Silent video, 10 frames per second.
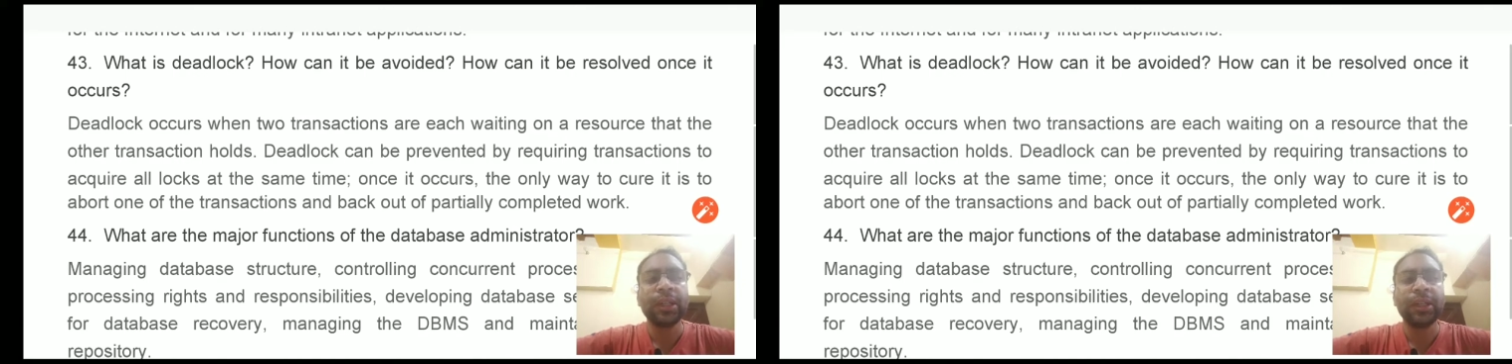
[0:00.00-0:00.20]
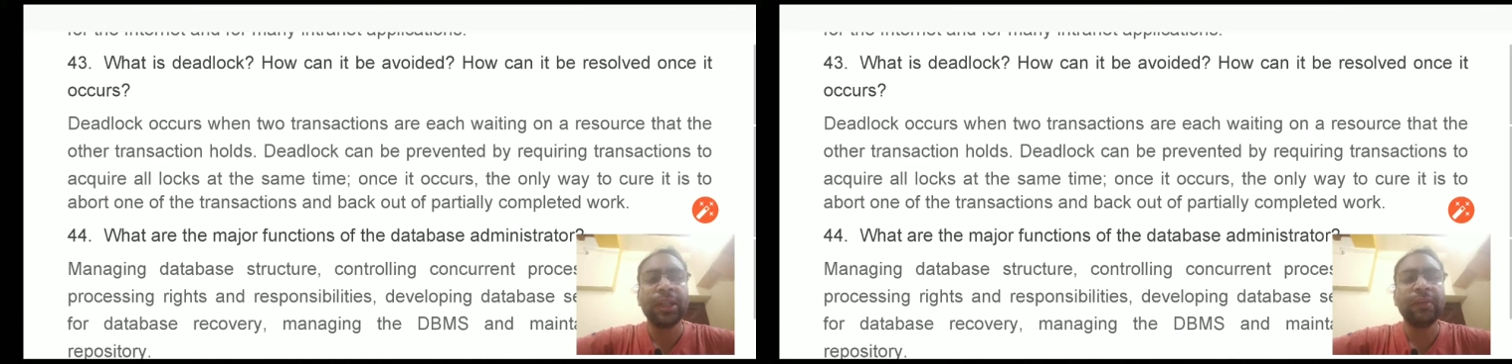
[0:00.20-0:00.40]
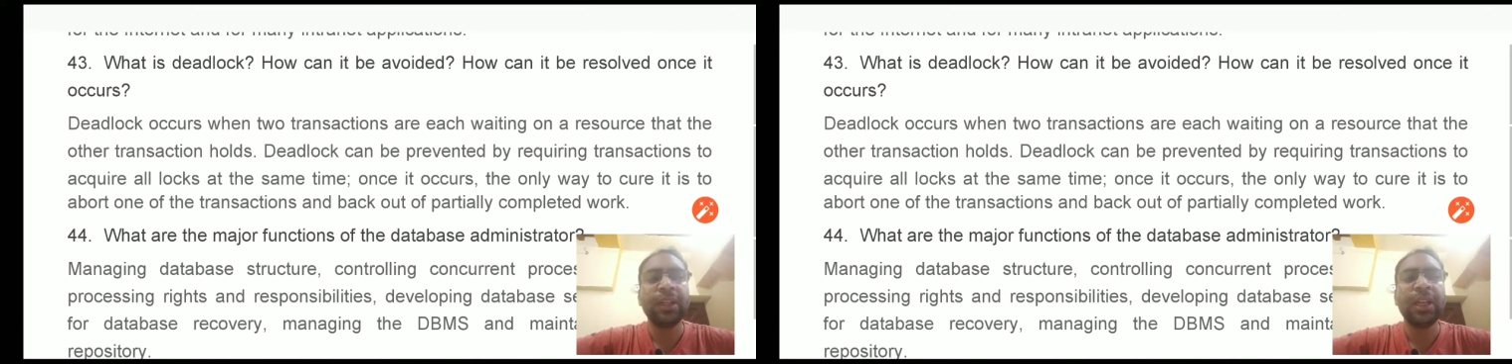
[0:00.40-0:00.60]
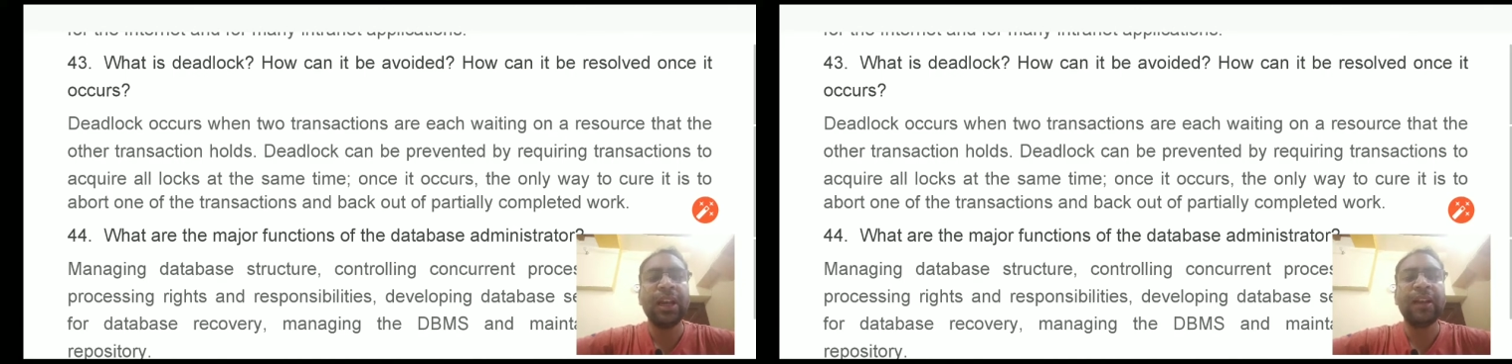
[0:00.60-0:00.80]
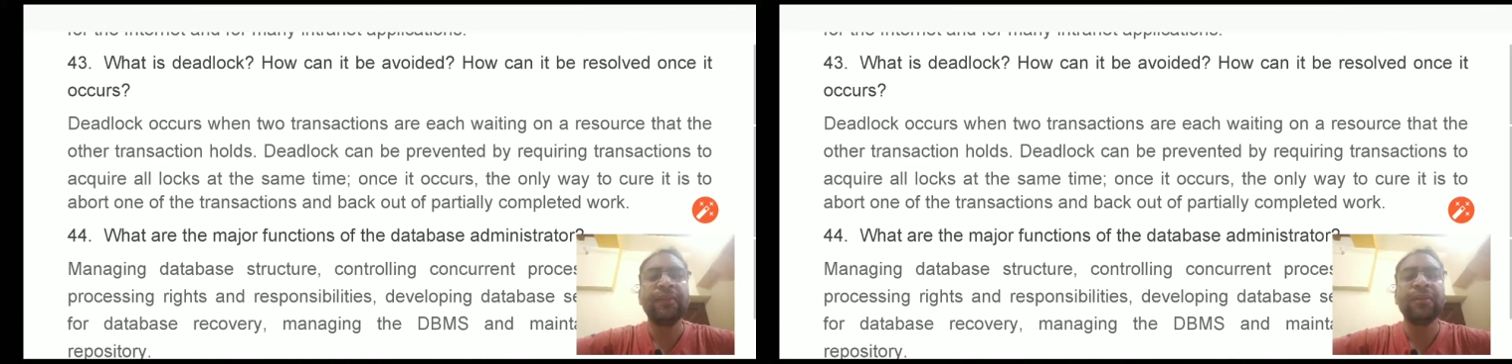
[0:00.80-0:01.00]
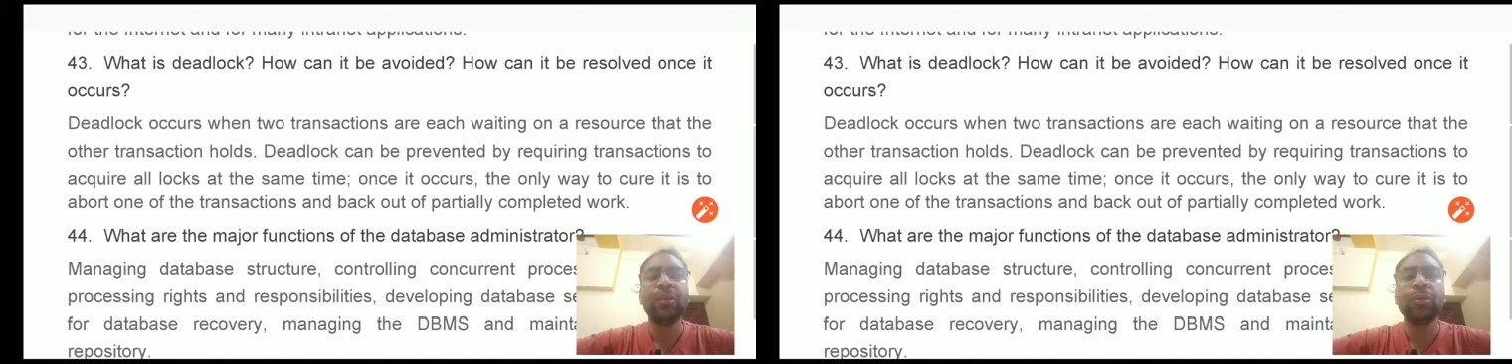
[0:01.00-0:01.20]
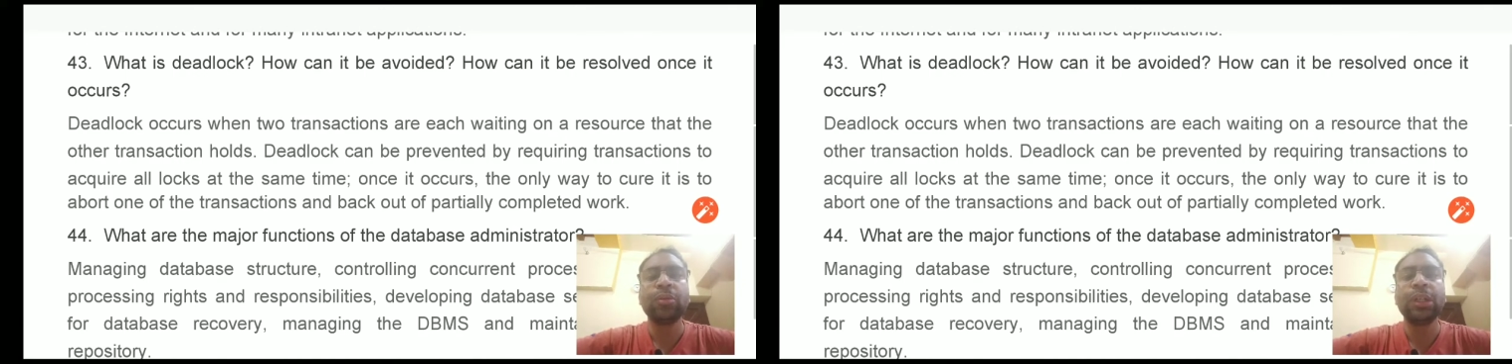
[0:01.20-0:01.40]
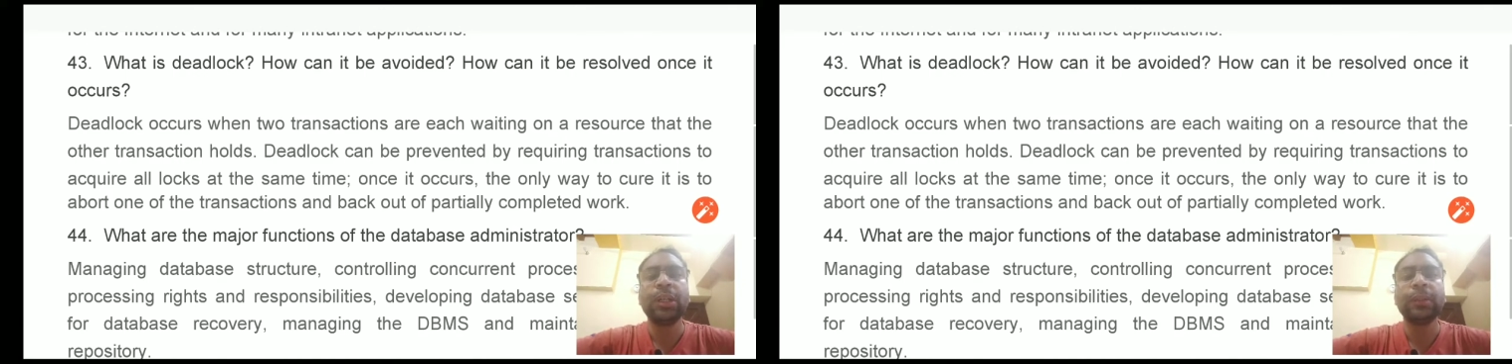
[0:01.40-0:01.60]
then we'll have
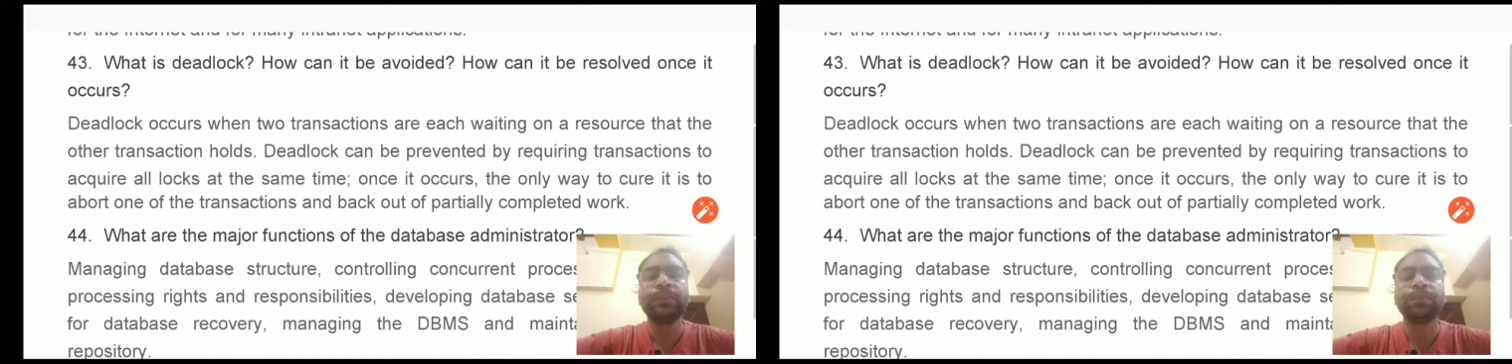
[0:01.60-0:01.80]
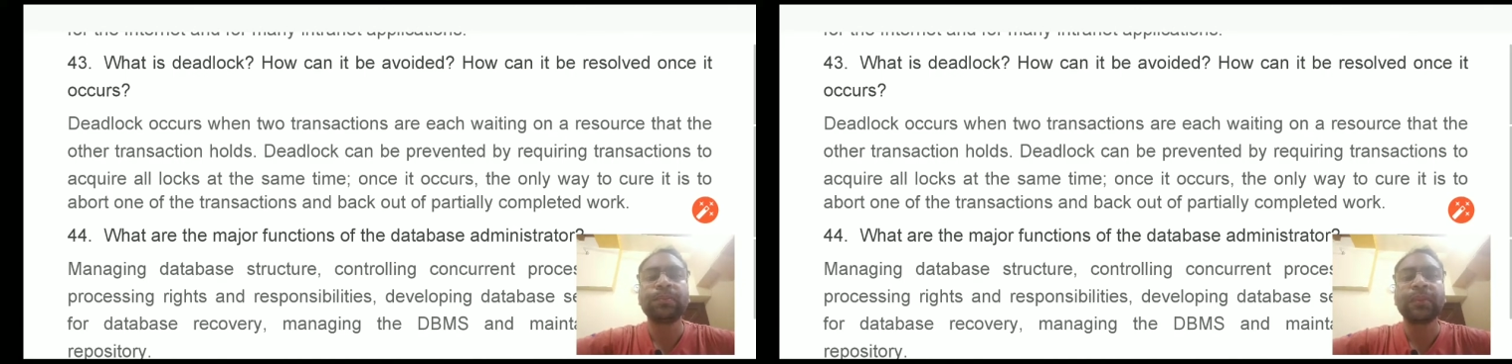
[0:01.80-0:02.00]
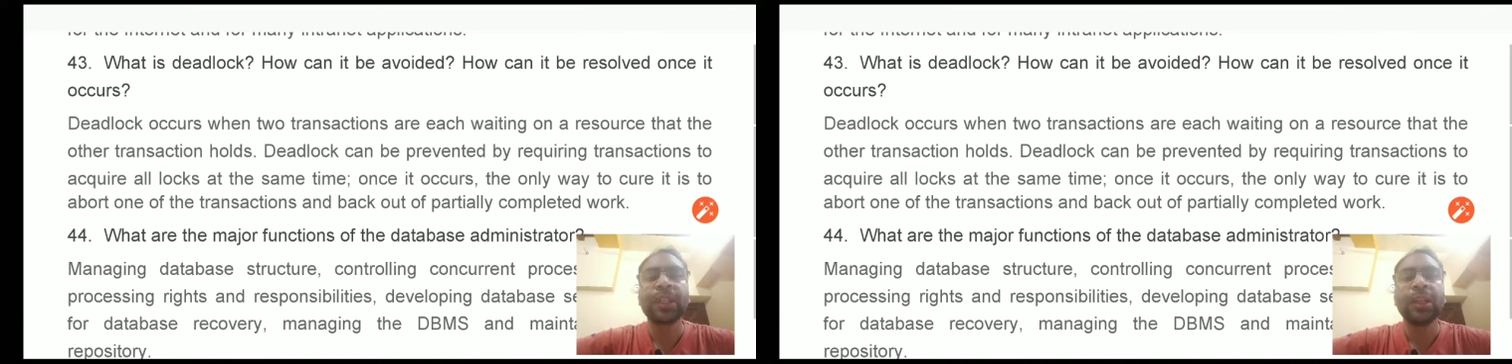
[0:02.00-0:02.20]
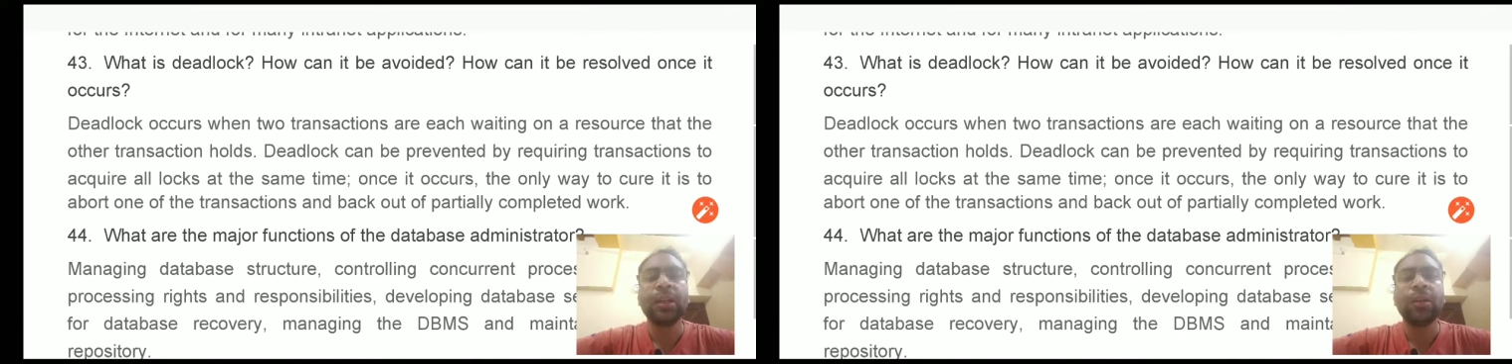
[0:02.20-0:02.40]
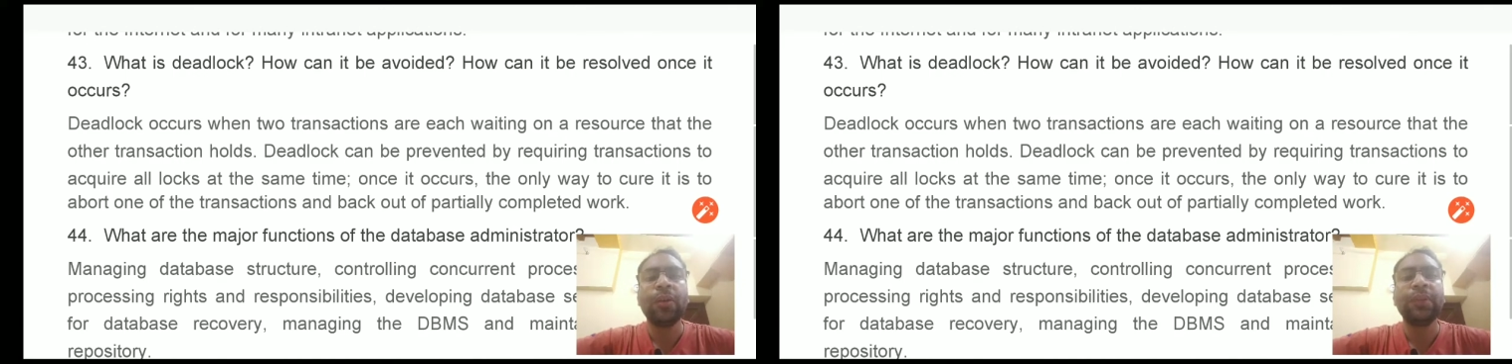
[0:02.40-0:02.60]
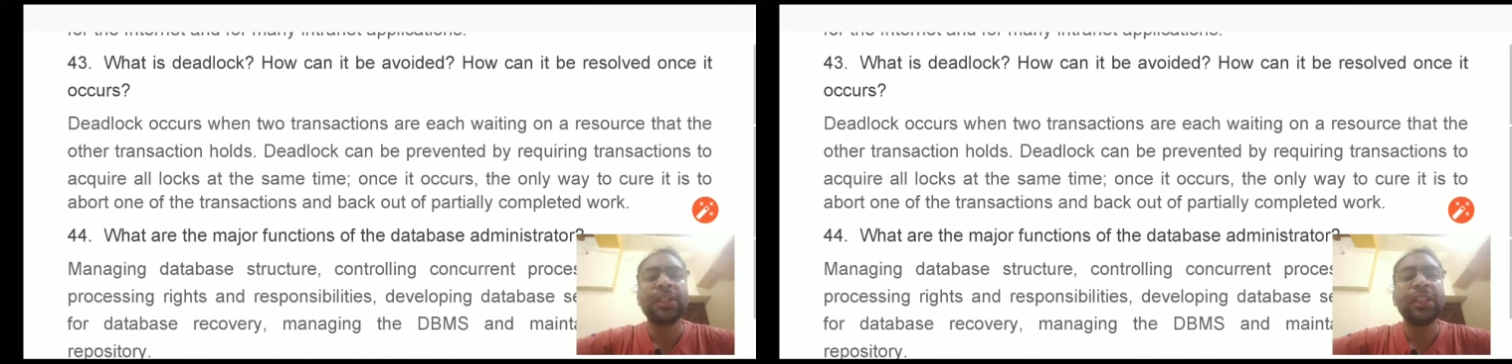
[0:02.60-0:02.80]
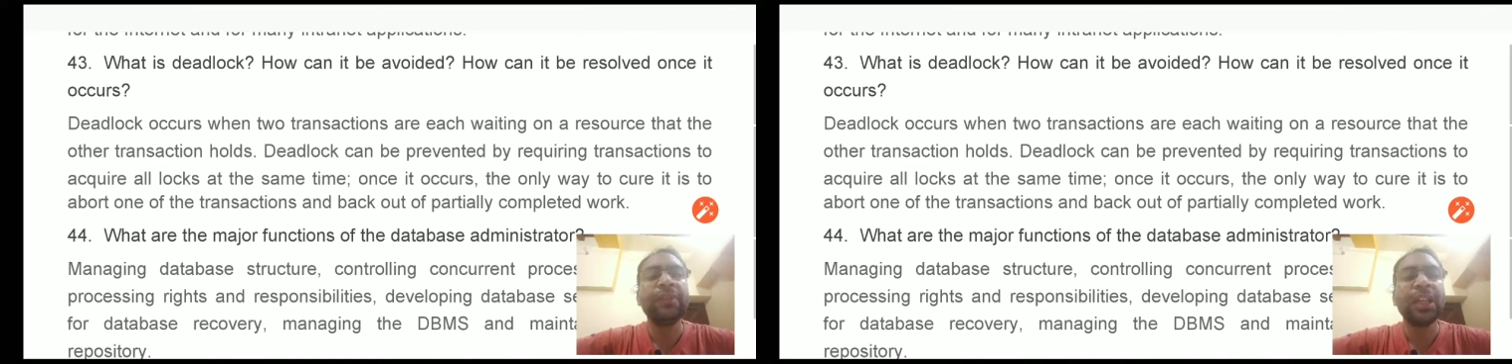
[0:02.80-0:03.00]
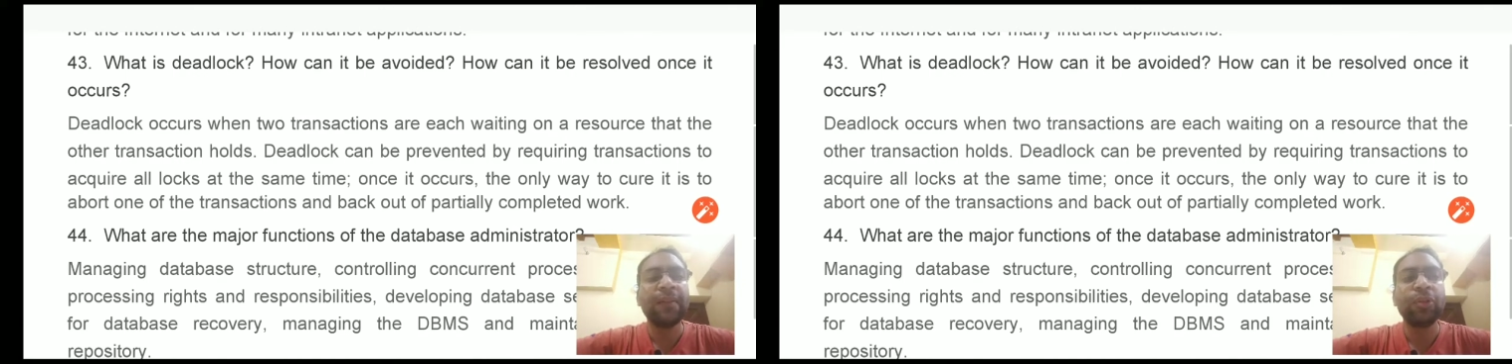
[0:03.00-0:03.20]
to obviously
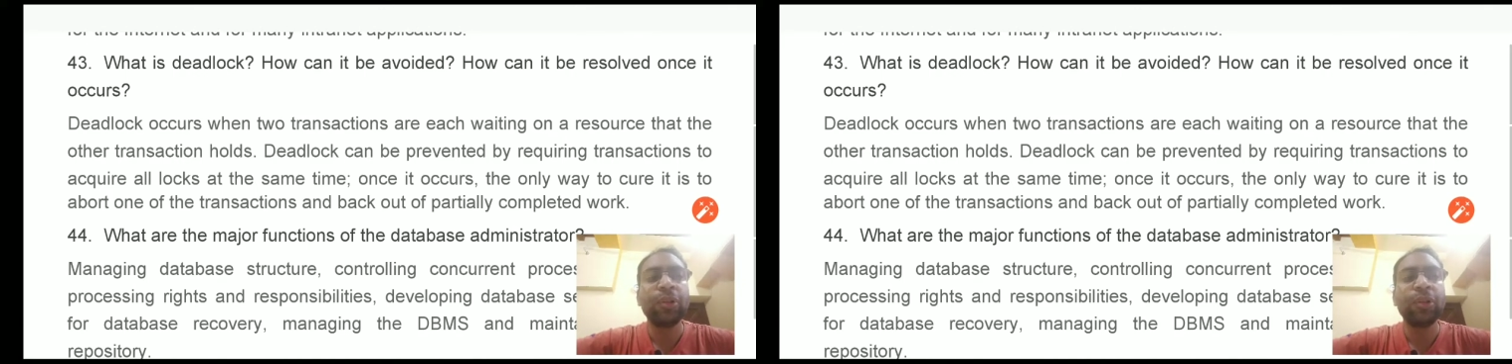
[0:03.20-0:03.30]
we'll have to